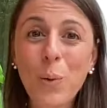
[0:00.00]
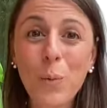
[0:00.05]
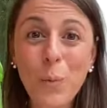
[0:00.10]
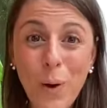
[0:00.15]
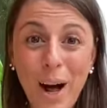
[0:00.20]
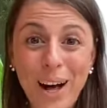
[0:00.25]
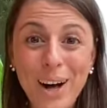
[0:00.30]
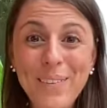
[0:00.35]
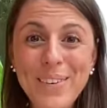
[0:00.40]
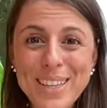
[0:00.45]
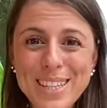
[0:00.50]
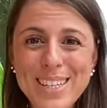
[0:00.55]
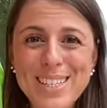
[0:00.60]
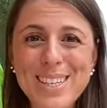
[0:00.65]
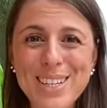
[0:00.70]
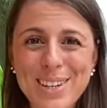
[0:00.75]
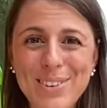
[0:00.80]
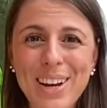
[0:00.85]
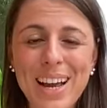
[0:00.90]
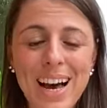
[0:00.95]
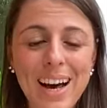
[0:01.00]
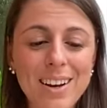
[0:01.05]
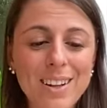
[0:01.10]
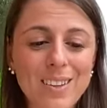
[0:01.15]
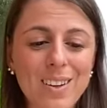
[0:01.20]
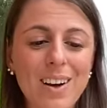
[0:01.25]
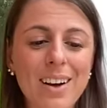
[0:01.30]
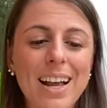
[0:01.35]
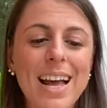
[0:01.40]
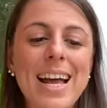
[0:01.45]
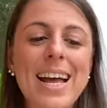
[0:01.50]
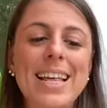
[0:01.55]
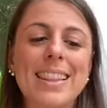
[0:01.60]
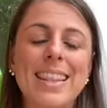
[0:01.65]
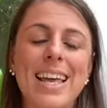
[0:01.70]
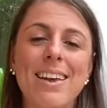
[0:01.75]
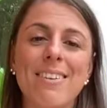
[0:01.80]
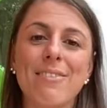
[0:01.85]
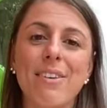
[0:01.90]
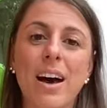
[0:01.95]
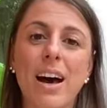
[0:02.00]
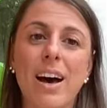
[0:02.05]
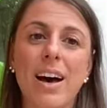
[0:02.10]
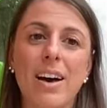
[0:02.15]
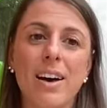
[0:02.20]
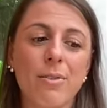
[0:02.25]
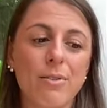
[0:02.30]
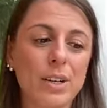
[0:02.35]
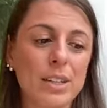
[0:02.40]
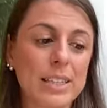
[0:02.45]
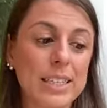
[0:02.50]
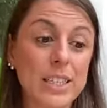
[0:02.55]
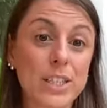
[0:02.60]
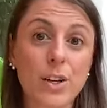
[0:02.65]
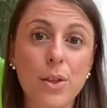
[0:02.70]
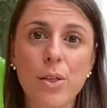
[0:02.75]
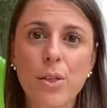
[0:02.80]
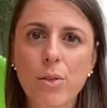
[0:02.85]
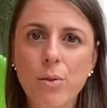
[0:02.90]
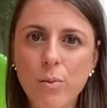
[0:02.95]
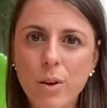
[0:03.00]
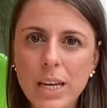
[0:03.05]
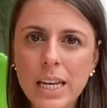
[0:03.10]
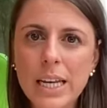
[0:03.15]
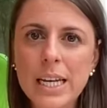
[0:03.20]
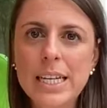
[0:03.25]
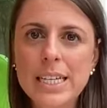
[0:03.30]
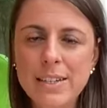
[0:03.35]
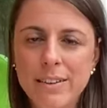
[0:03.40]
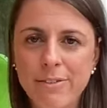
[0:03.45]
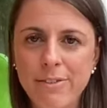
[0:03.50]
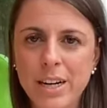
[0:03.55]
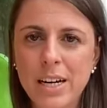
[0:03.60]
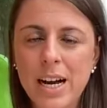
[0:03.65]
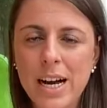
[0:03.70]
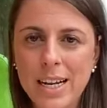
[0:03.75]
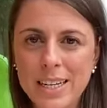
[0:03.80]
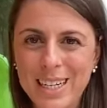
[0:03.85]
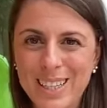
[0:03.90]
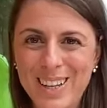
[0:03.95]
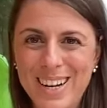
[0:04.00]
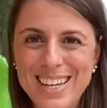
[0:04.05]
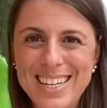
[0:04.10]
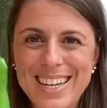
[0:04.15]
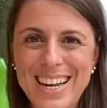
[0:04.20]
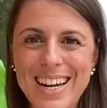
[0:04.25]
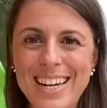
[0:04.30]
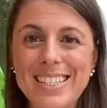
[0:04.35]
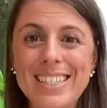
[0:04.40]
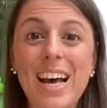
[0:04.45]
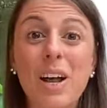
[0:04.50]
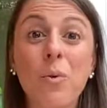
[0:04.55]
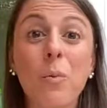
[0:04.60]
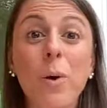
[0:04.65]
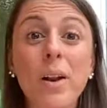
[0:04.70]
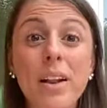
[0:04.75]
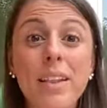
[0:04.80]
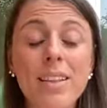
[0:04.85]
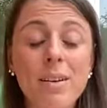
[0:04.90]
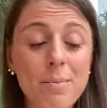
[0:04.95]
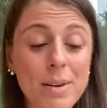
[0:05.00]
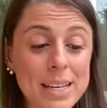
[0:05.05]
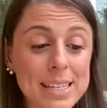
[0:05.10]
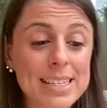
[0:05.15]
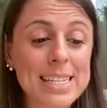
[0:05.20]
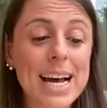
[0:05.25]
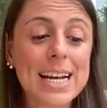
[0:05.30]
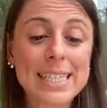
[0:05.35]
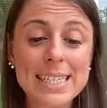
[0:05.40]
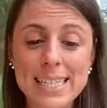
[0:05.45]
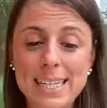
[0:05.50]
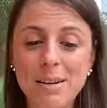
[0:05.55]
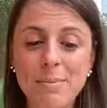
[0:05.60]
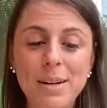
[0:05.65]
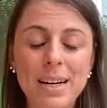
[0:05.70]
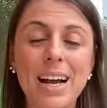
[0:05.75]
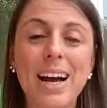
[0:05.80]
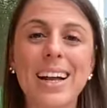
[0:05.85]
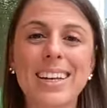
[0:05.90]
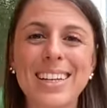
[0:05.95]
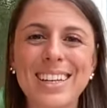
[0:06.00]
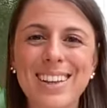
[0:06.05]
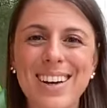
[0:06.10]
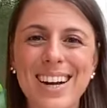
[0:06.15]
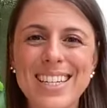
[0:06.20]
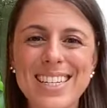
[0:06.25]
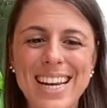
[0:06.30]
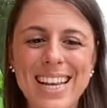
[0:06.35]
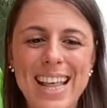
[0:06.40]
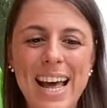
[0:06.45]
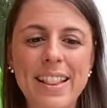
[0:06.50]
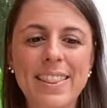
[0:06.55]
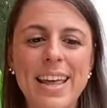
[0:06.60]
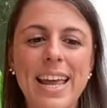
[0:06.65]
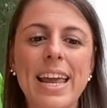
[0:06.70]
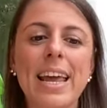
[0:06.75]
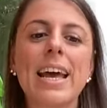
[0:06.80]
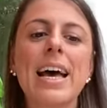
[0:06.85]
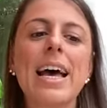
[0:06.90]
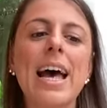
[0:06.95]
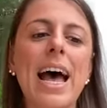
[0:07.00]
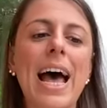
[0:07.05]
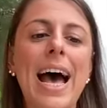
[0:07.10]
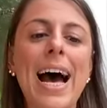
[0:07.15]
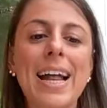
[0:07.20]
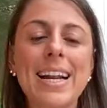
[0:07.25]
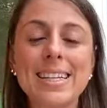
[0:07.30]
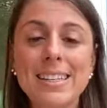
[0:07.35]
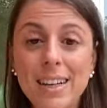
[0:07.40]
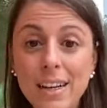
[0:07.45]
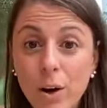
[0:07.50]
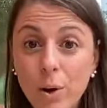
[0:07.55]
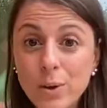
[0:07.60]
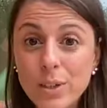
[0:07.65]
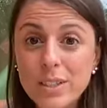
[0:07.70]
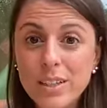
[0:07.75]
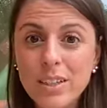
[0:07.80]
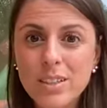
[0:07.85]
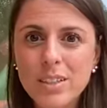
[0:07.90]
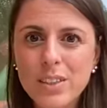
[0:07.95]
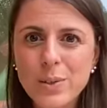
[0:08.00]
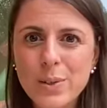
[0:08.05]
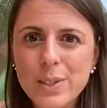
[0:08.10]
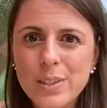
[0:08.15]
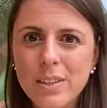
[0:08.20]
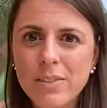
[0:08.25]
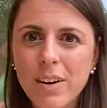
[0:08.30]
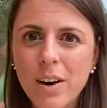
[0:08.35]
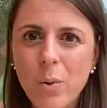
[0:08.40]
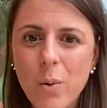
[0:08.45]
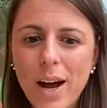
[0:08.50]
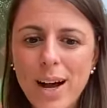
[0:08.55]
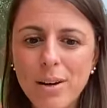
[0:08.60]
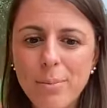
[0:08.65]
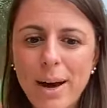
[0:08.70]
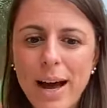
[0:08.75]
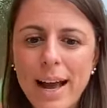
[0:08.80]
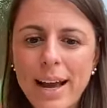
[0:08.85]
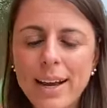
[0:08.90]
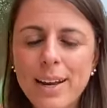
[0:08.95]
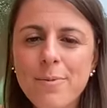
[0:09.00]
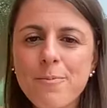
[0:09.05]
Well, with this new catalog, they've released 3 different honey lattes, and one of them is that cinnamon honey latte that they had as a host exclusive a while back.